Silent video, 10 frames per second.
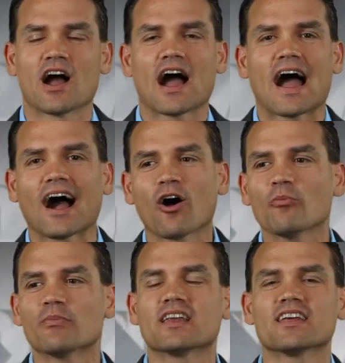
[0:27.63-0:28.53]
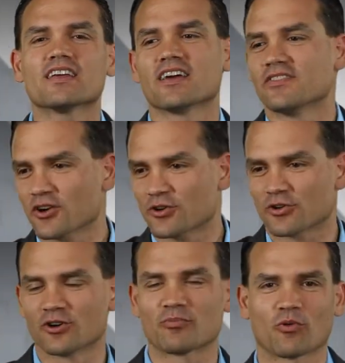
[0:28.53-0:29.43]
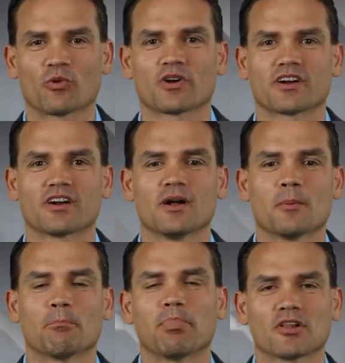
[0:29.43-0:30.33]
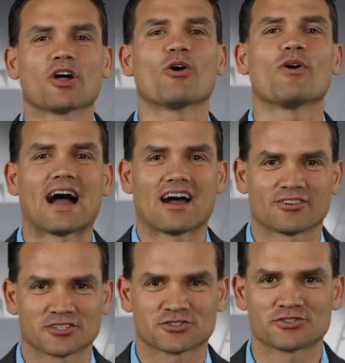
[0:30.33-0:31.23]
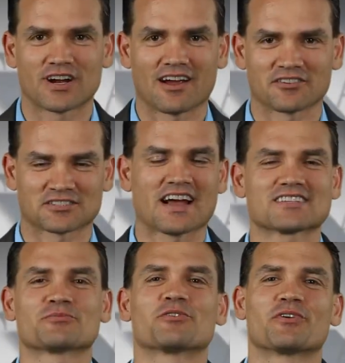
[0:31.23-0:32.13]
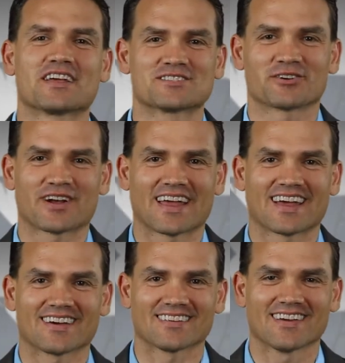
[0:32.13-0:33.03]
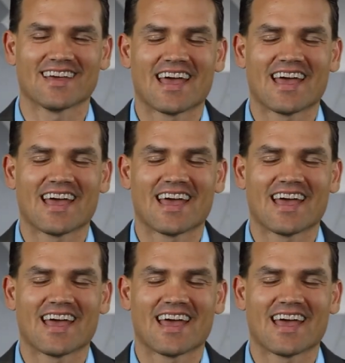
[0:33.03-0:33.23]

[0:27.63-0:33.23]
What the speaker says: how many in the group were below average drivers. I asked them to raise their hand.